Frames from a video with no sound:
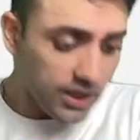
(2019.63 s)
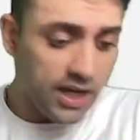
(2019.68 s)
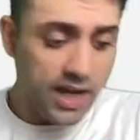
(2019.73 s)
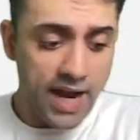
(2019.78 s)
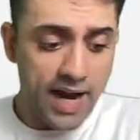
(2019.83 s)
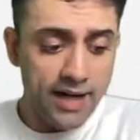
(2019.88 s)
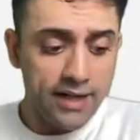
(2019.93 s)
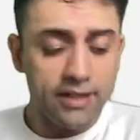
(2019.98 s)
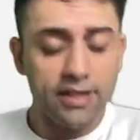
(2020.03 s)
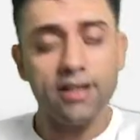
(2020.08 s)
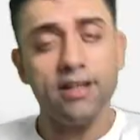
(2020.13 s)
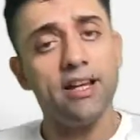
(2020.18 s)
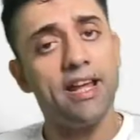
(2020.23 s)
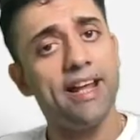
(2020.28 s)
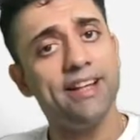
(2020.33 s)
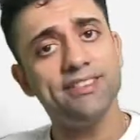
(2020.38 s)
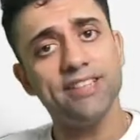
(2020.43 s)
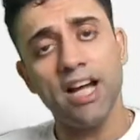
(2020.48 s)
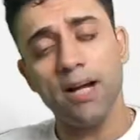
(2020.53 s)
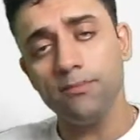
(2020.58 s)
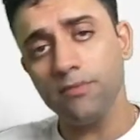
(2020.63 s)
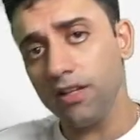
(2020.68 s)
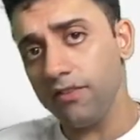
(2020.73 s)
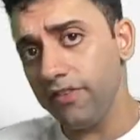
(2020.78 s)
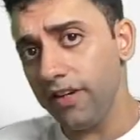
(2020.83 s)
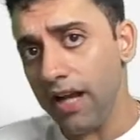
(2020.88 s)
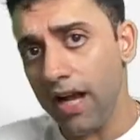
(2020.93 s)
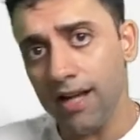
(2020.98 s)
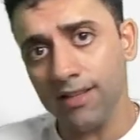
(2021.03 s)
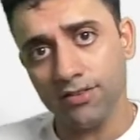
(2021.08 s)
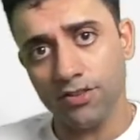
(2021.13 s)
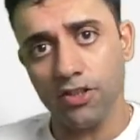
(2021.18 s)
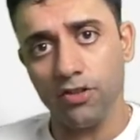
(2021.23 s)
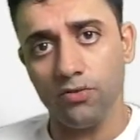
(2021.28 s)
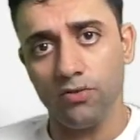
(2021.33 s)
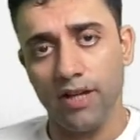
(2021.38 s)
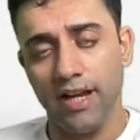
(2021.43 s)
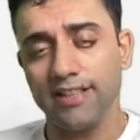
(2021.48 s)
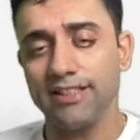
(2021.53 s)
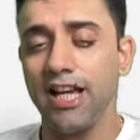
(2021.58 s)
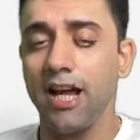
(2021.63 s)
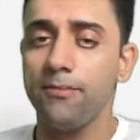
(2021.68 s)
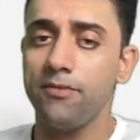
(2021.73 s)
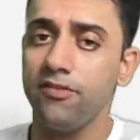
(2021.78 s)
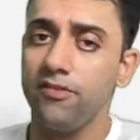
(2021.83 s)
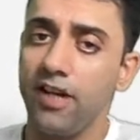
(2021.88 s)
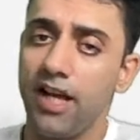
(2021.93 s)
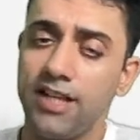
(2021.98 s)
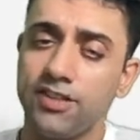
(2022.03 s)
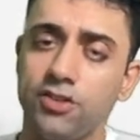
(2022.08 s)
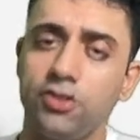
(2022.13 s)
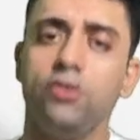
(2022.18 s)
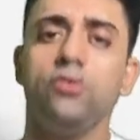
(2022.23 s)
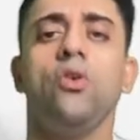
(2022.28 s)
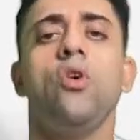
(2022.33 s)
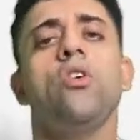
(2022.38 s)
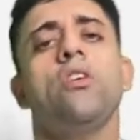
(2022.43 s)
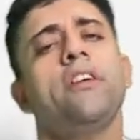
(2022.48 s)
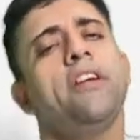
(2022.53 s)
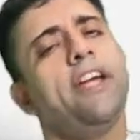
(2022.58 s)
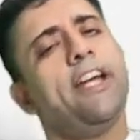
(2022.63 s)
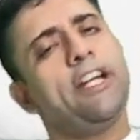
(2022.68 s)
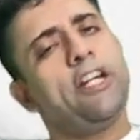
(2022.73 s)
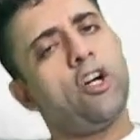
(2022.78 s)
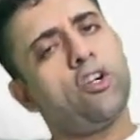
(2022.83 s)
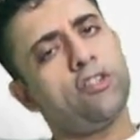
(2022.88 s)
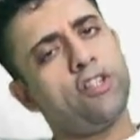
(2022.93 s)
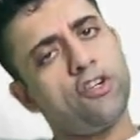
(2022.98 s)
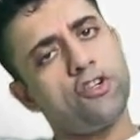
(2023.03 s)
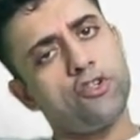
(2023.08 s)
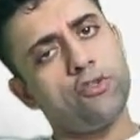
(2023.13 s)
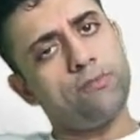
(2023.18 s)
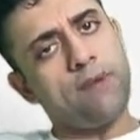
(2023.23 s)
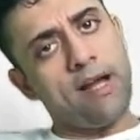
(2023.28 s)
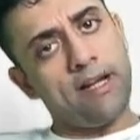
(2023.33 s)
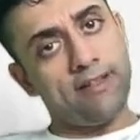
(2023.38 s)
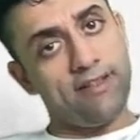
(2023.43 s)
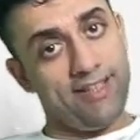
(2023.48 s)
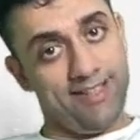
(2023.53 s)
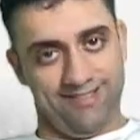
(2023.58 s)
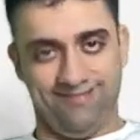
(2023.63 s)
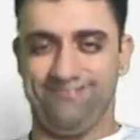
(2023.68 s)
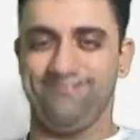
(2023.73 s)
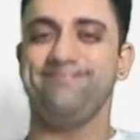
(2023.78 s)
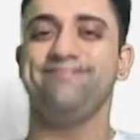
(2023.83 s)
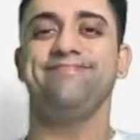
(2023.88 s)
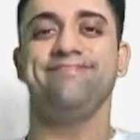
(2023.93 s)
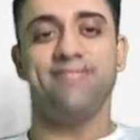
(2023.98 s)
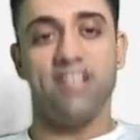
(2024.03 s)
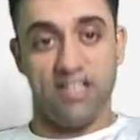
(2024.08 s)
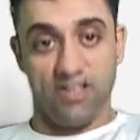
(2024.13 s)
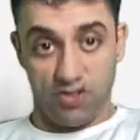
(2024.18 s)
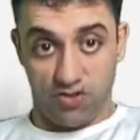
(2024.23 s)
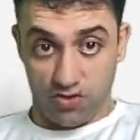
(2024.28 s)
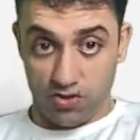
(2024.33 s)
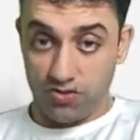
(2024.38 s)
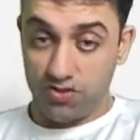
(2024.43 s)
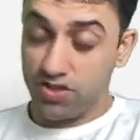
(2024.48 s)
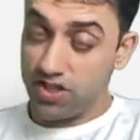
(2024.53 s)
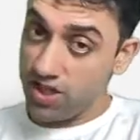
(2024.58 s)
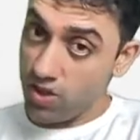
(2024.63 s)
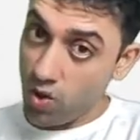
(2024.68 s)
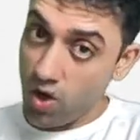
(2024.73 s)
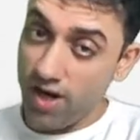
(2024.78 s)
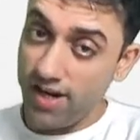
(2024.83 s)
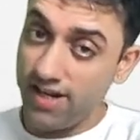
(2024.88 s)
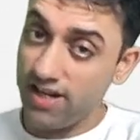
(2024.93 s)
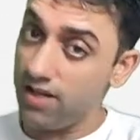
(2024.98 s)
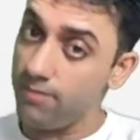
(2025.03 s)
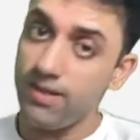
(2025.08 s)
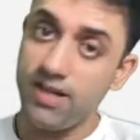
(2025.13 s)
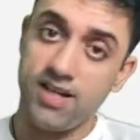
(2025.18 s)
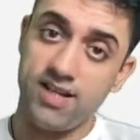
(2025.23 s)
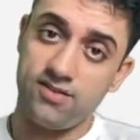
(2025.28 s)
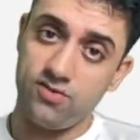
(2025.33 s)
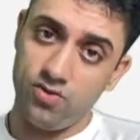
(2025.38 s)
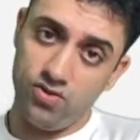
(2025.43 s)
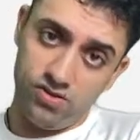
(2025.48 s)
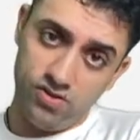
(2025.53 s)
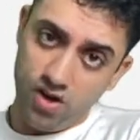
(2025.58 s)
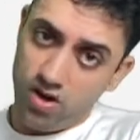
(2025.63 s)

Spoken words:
And examiner will ask you, okay, Dr. Shubhangi, steroid and albendazole.